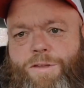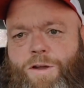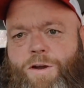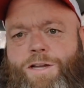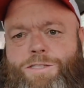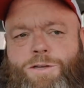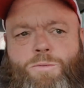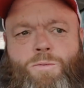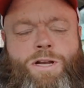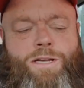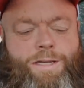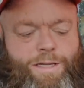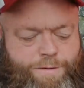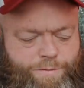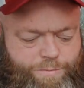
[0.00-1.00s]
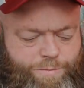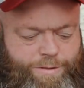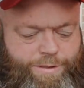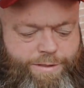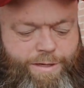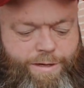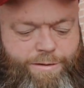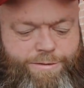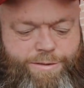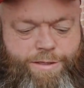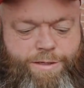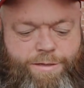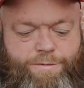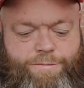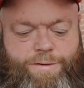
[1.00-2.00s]
All right, so I wanted to leave you with the thoughts
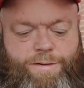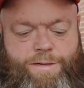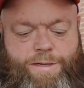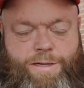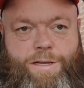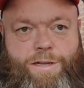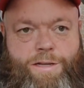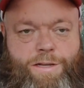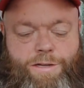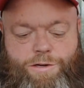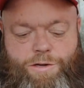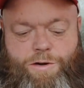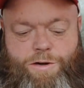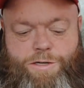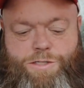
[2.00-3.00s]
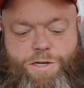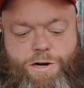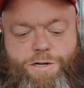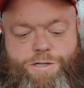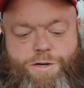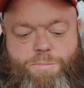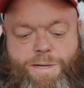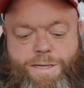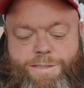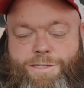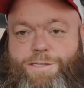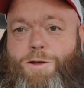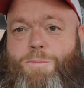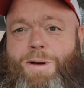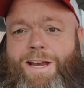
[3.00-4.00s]
of, you're in charge of your
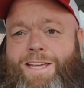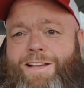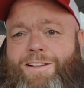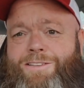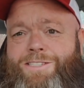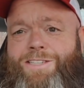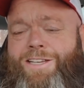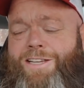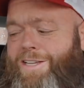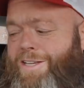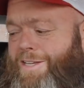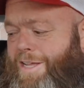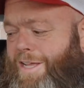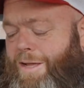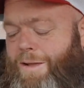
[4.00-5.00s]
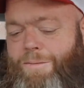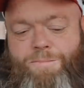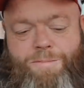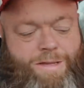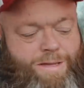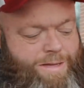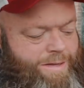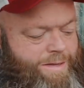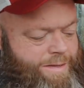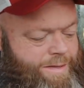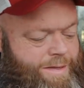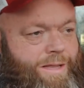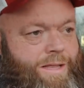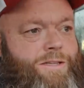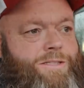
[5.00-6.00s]
business, nobody else.
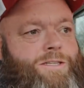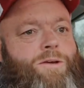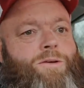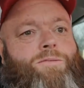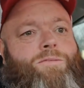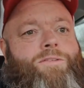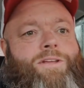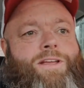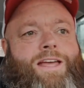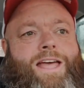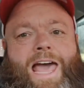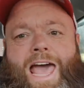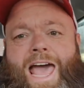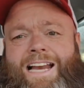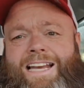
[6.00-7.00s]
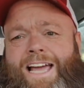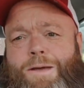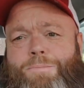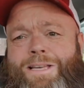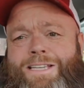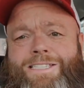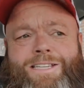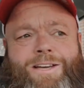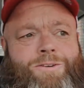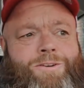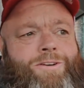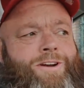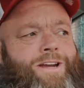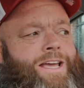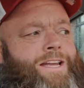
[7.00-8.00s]
So act like a business
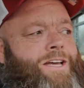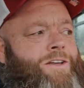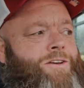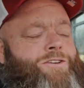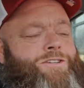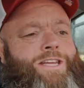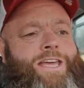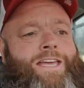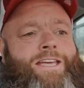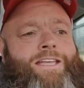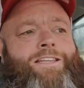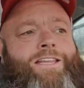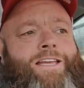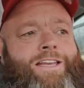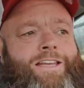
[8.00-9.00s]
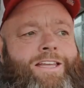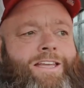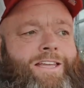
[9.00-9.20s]
owner and understand that